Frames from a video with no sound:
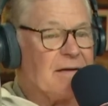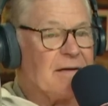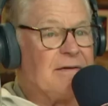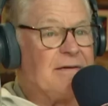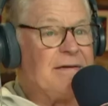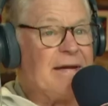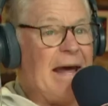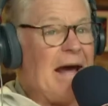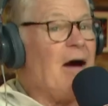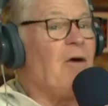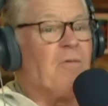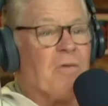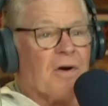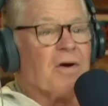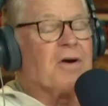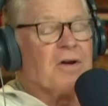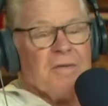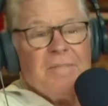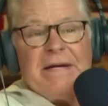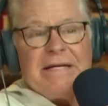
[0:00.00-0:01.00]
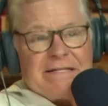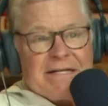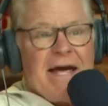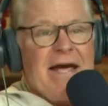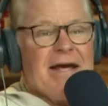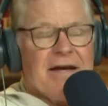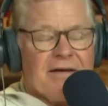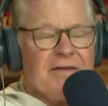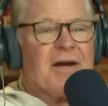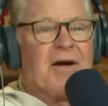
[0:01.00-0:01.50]
Now we're going to be
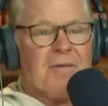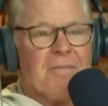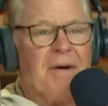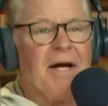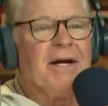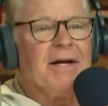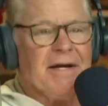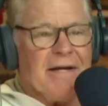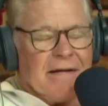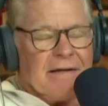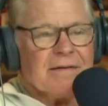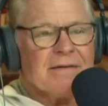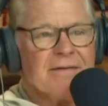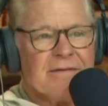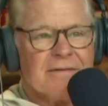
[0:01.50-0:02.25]
taking their money.